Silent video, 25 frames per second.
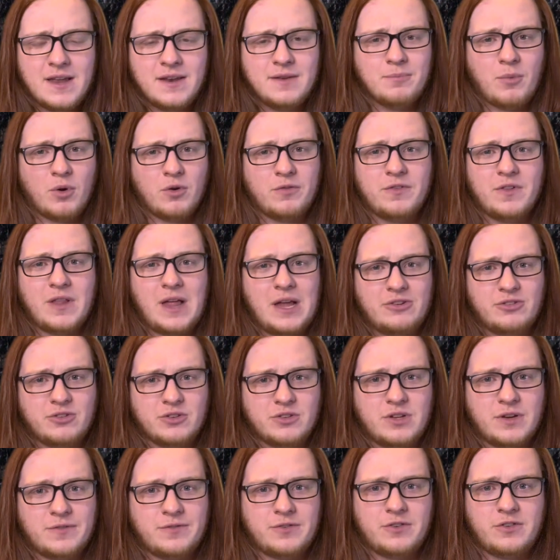
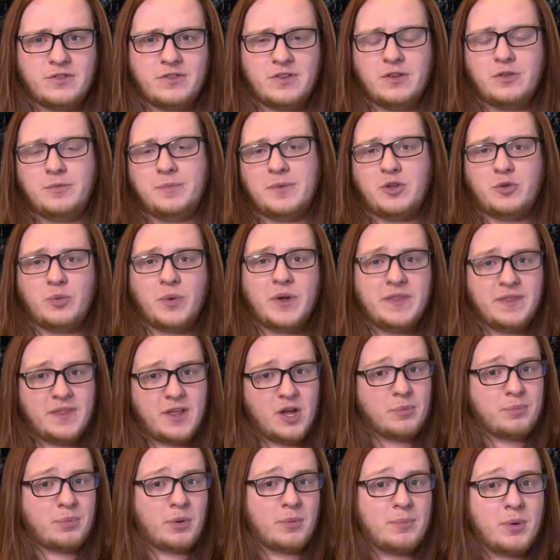morphological differences between
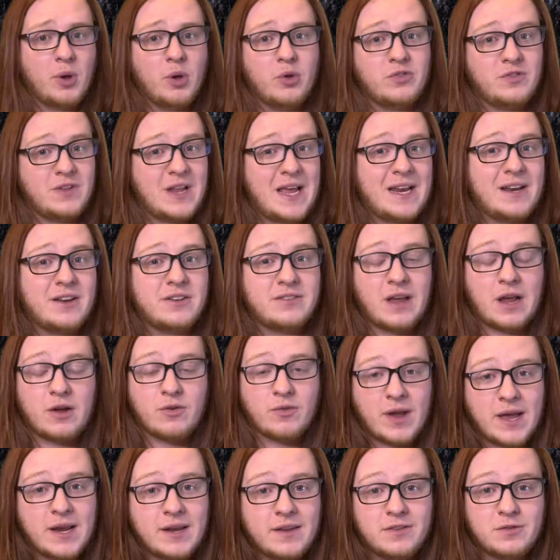their proposed
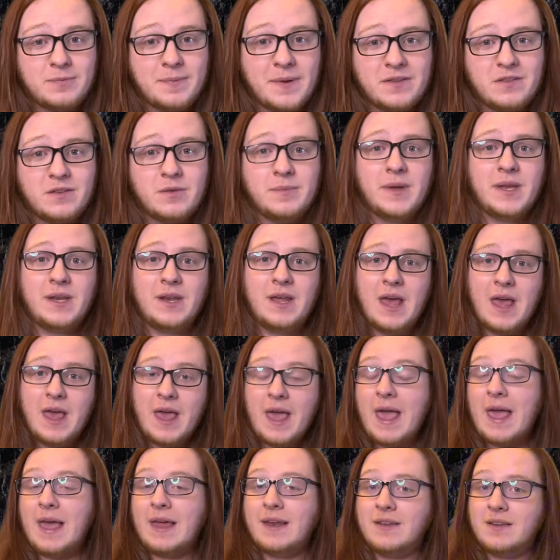Nanotyrannus specimen
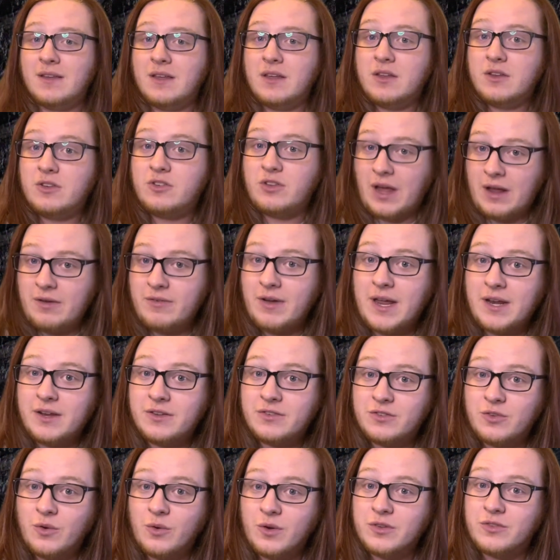and
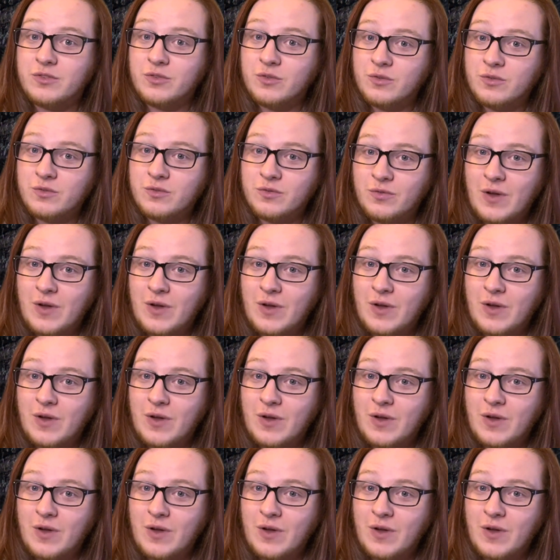Tyrannosaurus